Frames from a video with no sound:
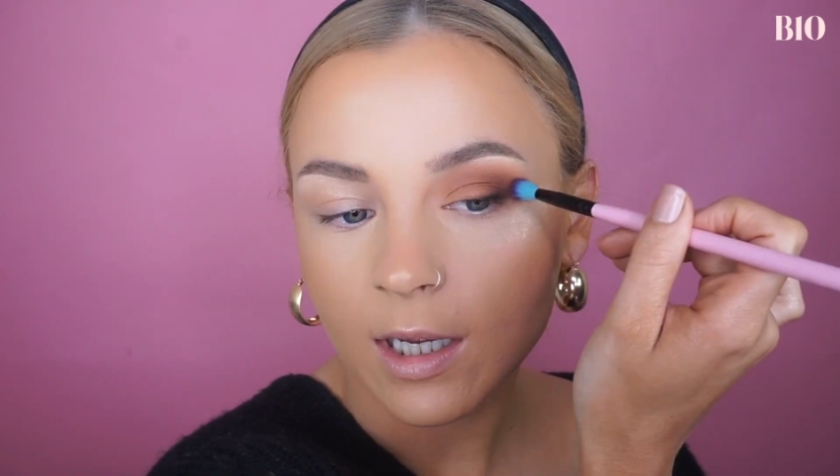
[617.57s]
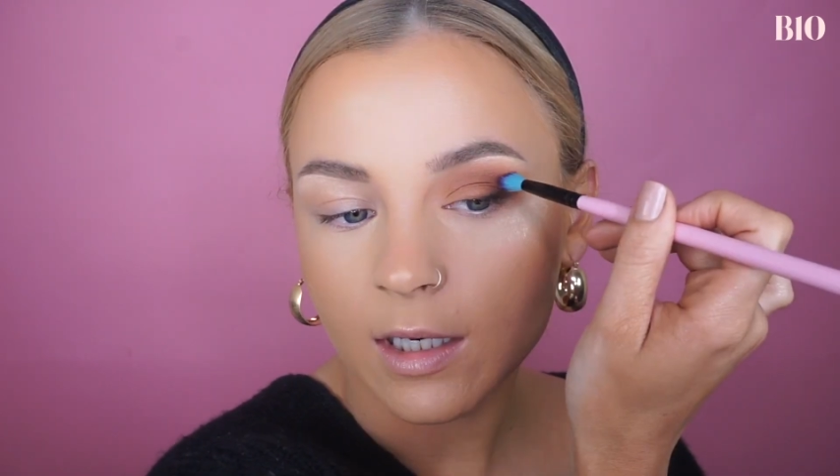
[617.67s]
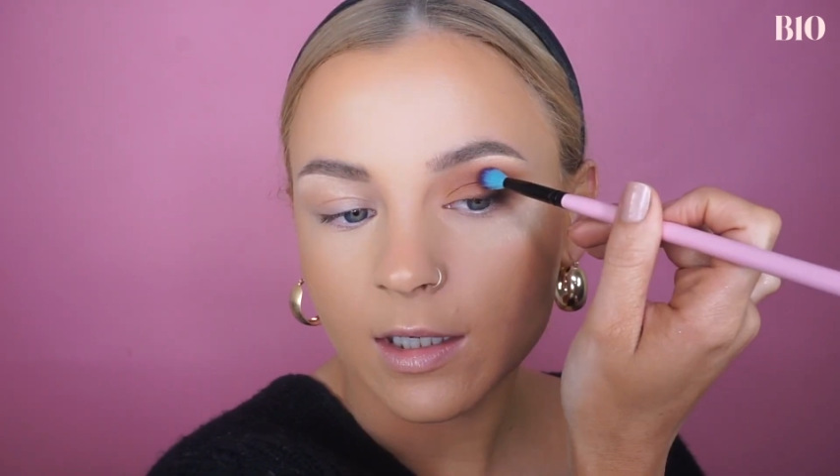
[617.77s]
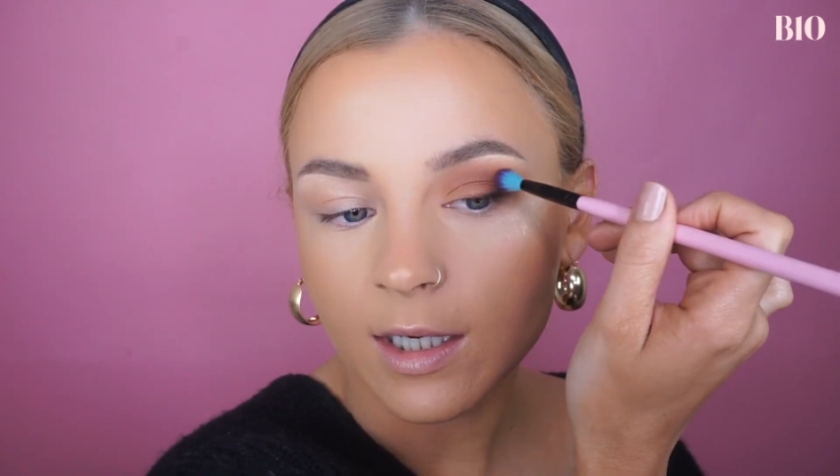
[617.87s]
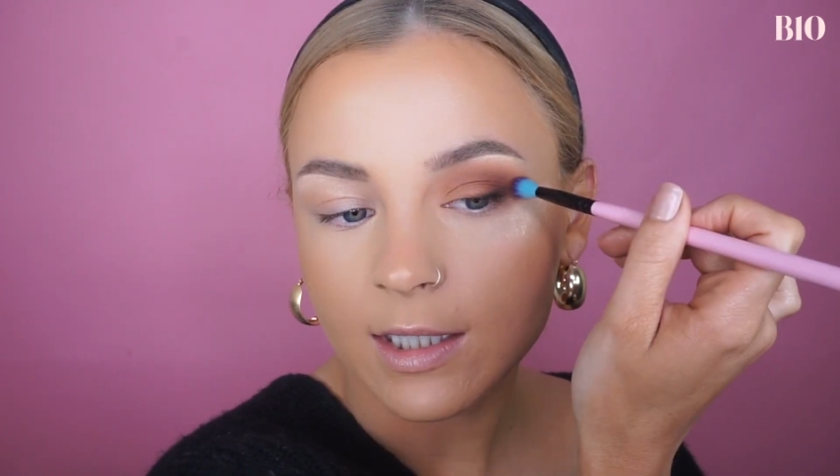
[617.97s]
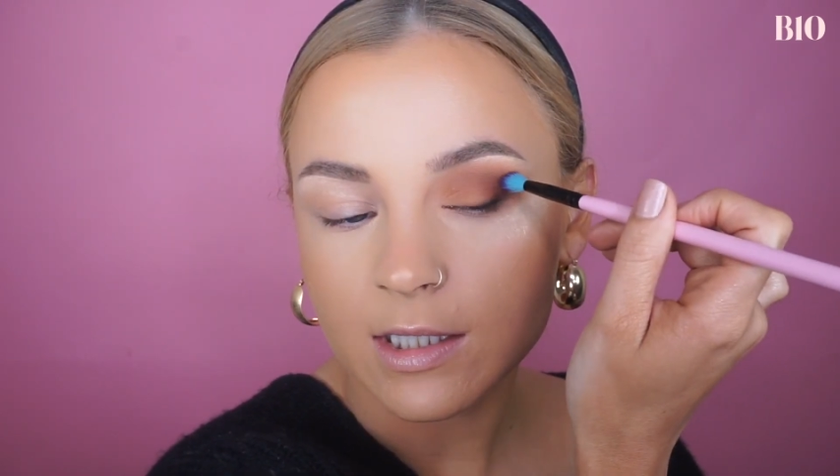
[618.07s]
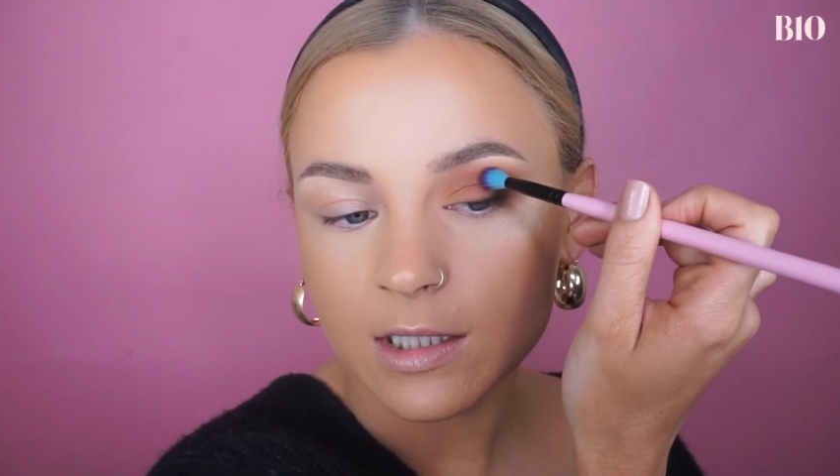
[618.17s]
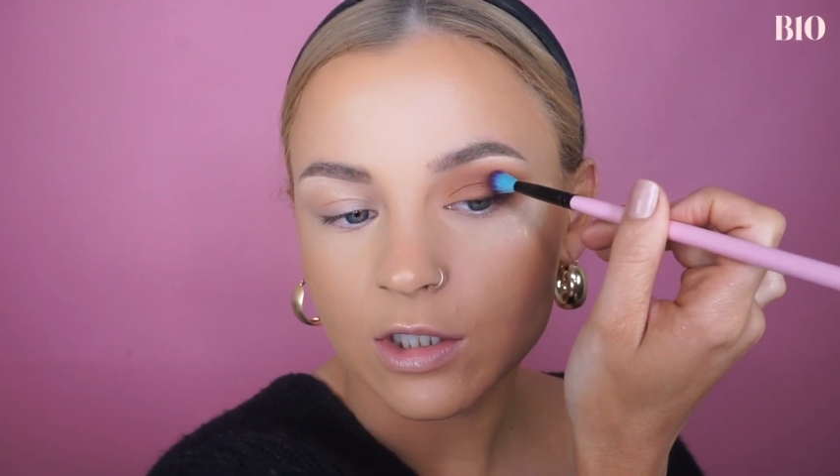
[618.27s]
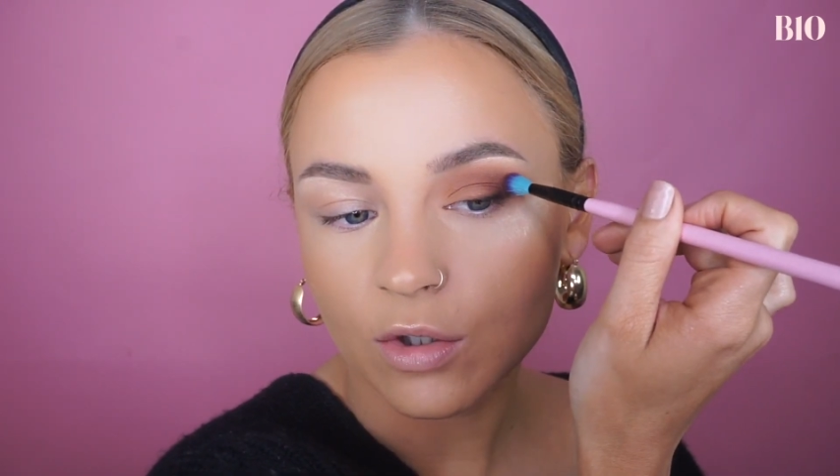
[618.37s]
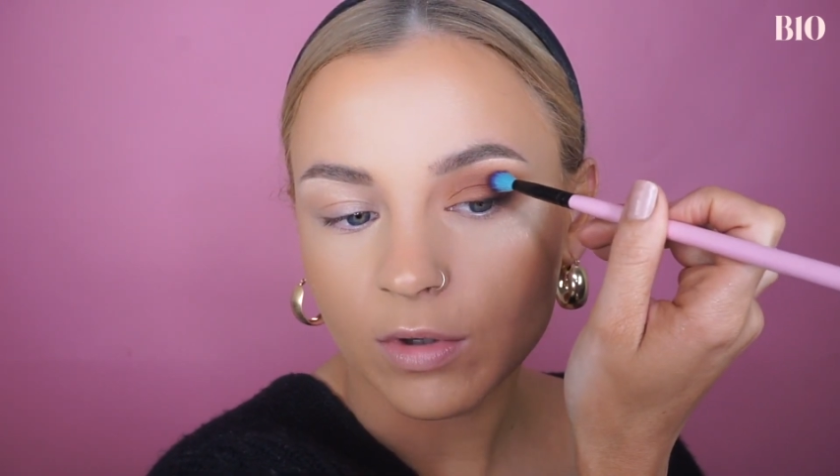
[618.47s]
at a
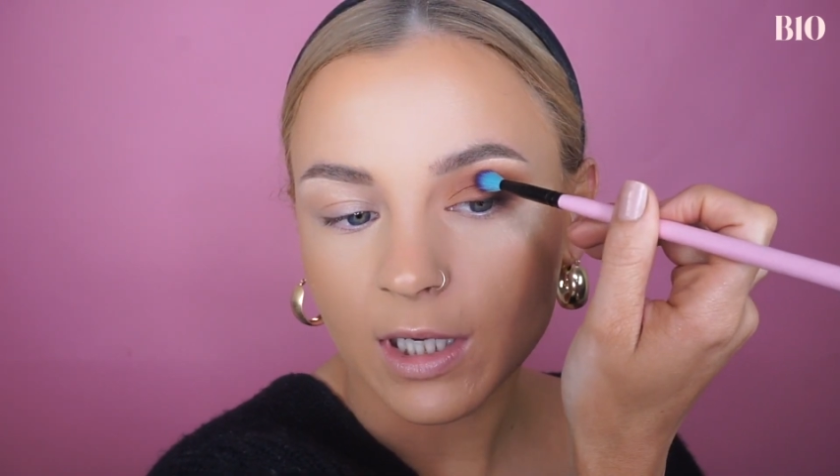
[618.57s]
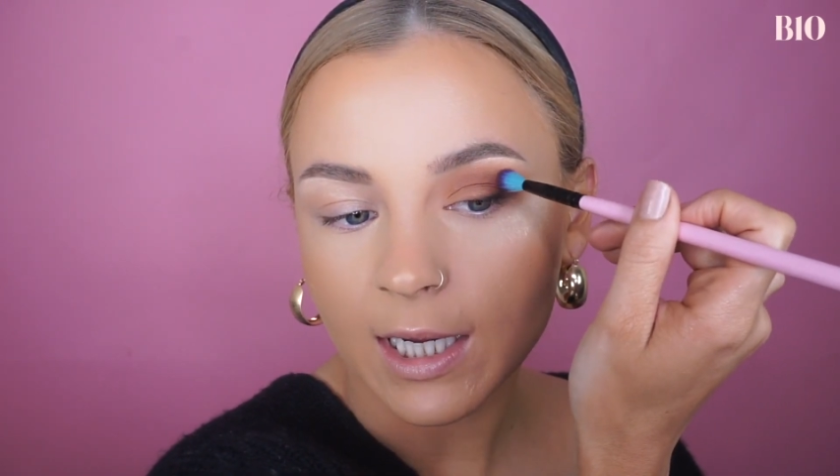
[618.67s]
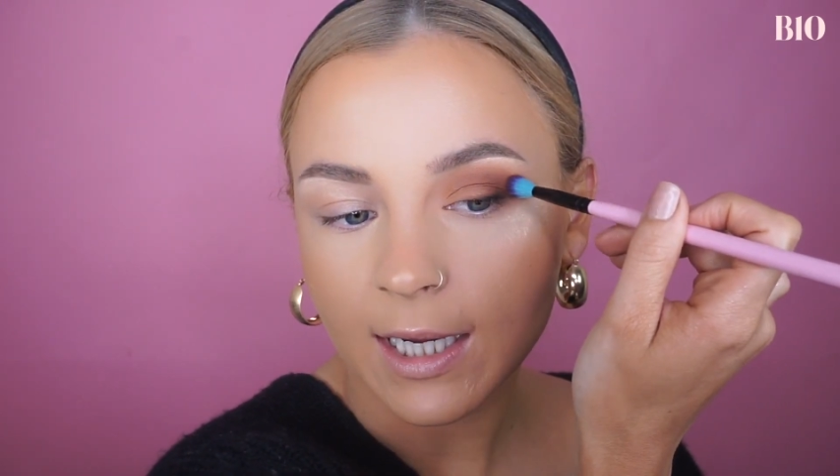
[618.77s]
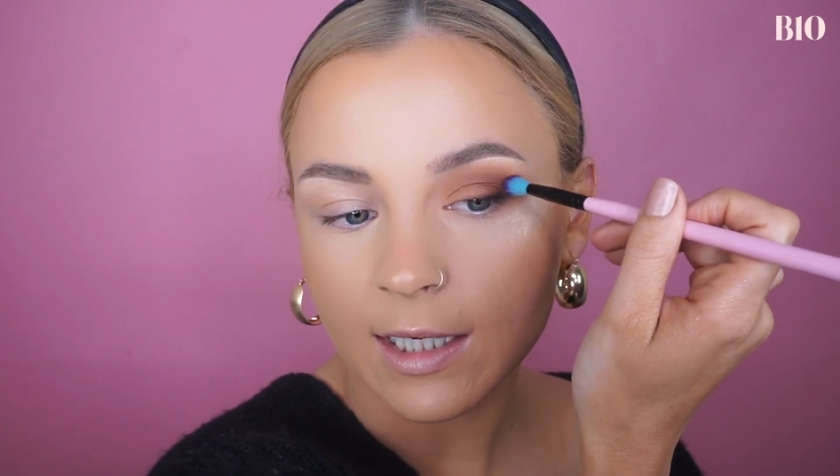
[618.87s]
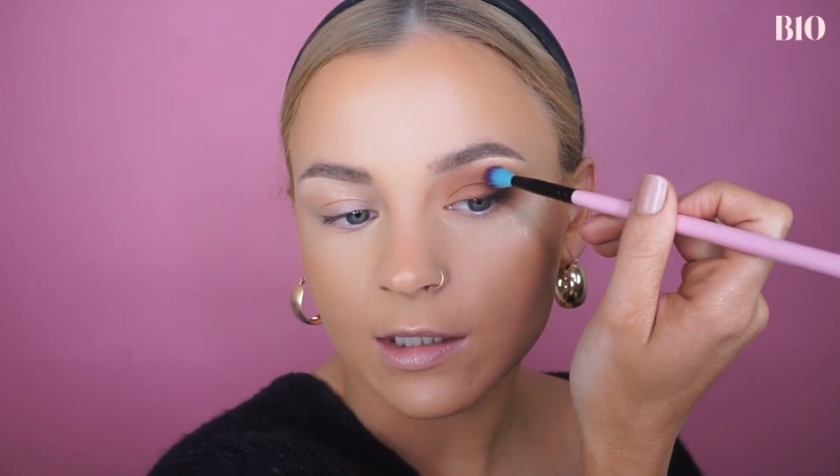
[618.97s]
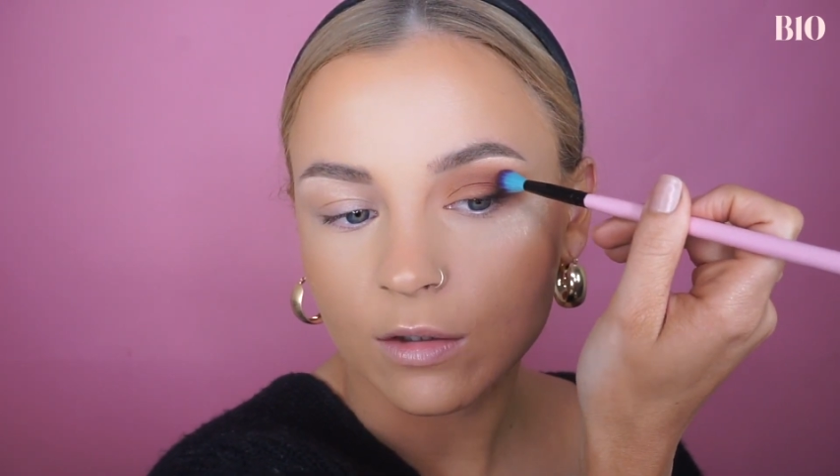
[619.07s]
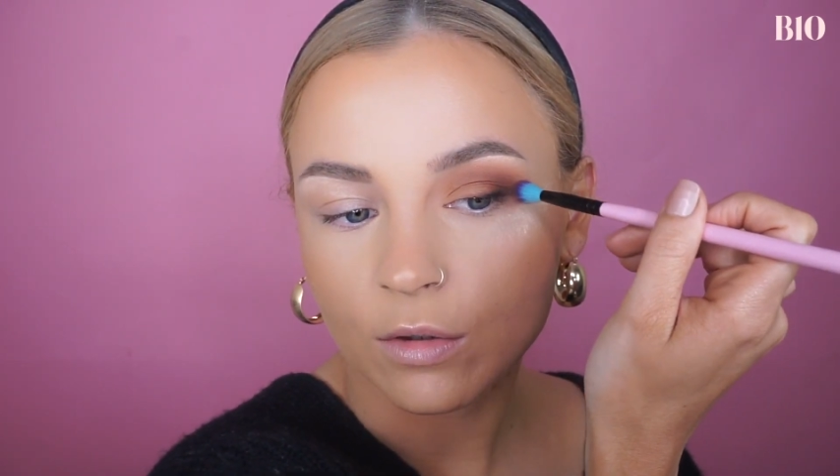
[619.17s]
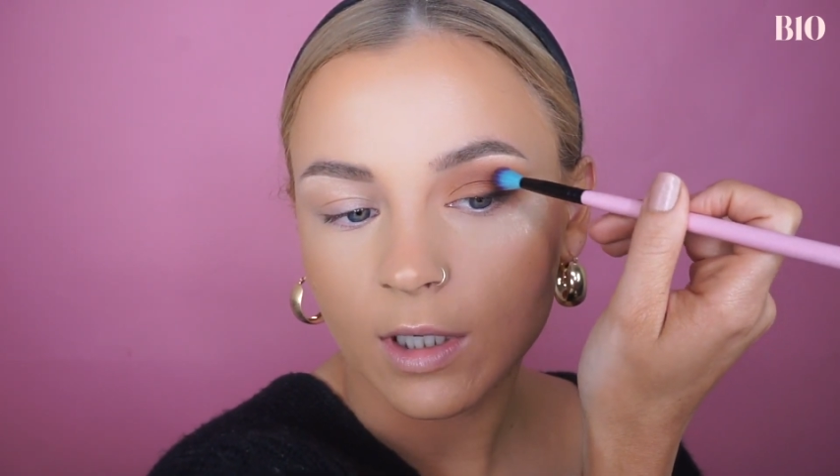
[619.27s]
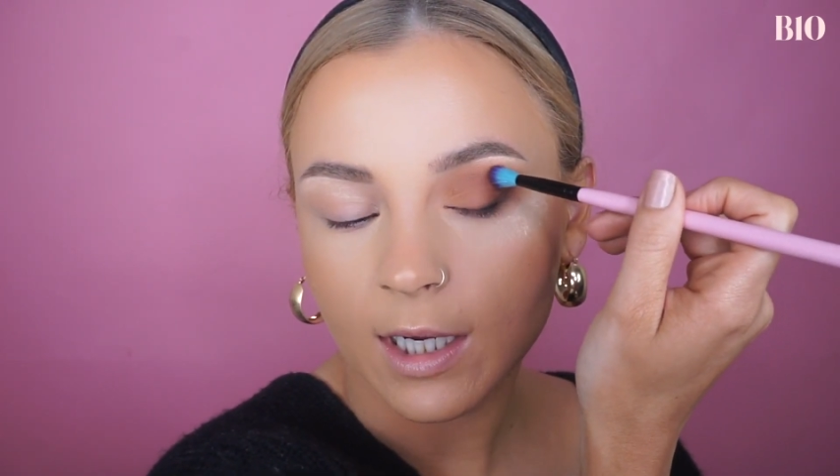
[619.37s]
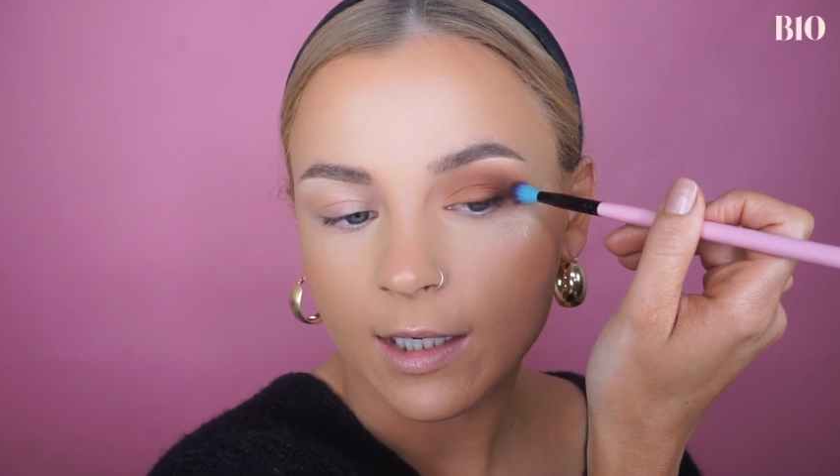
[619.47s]
90-degree
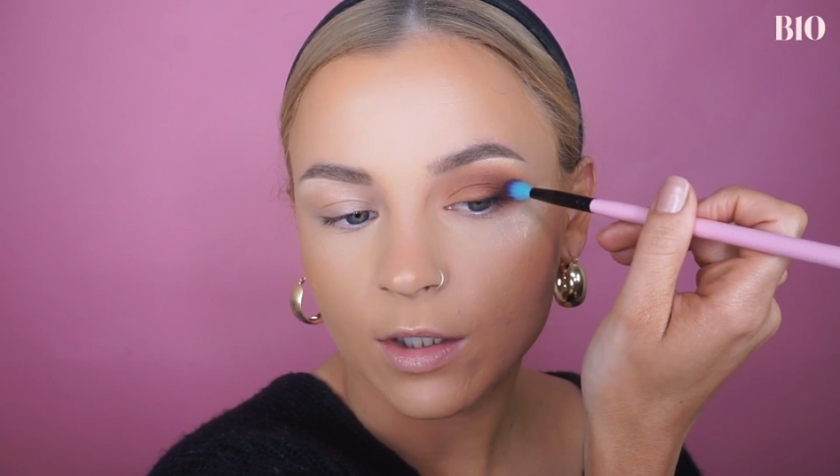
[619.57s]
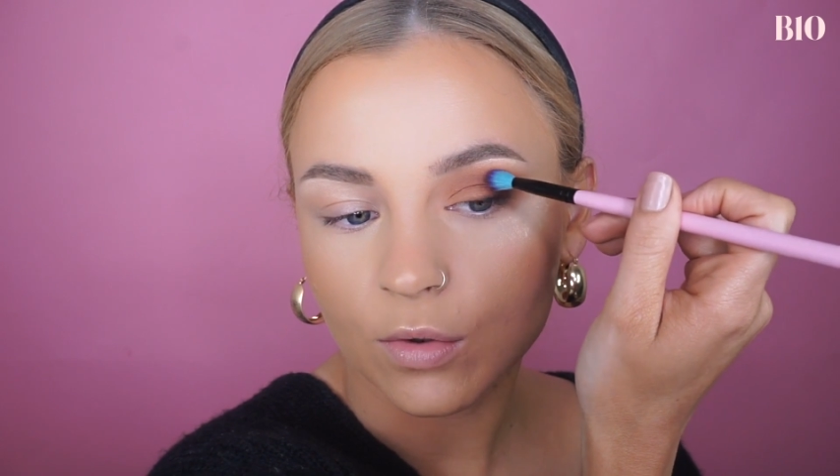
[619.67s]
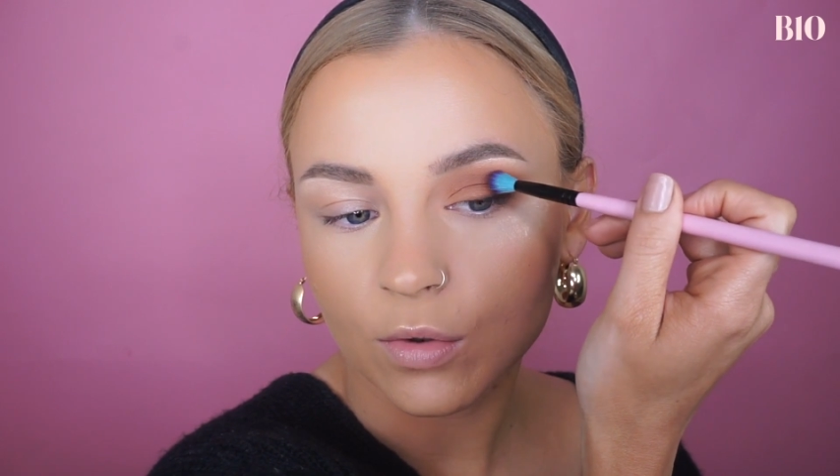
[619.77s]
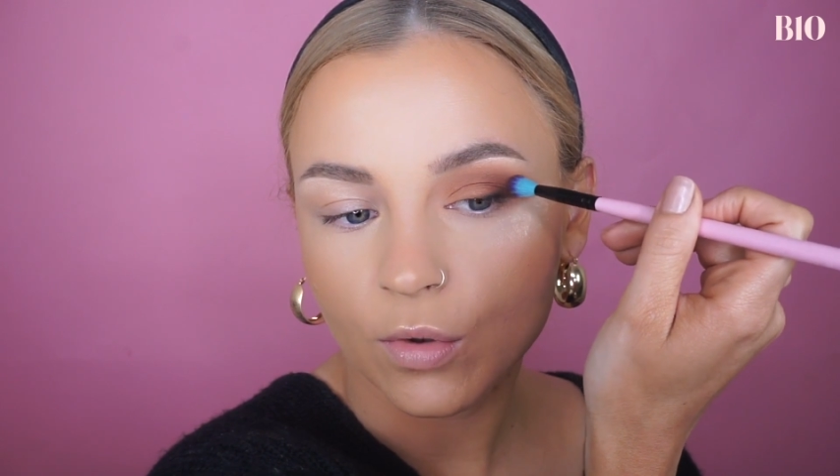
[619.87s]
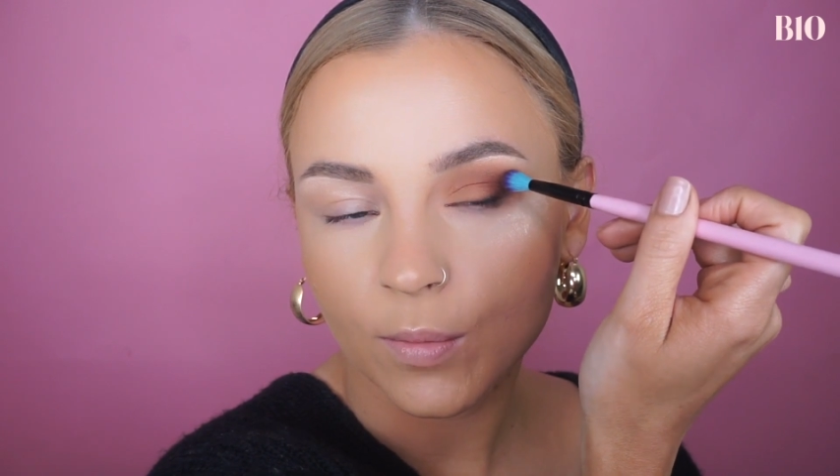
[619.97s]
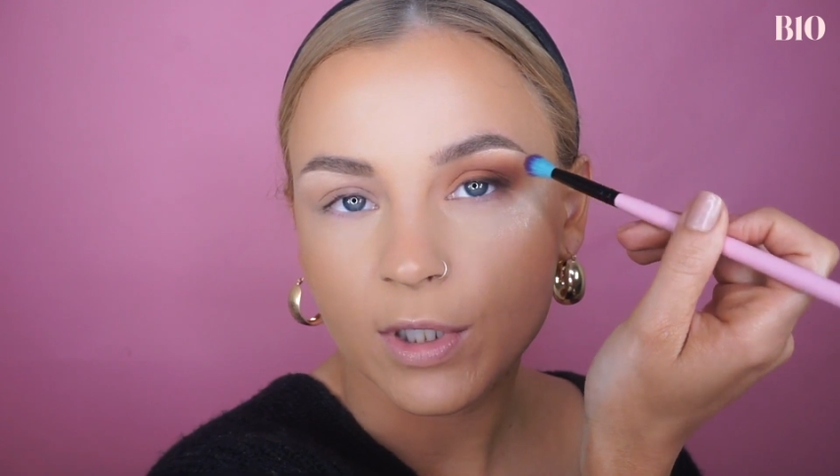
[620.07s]
angle,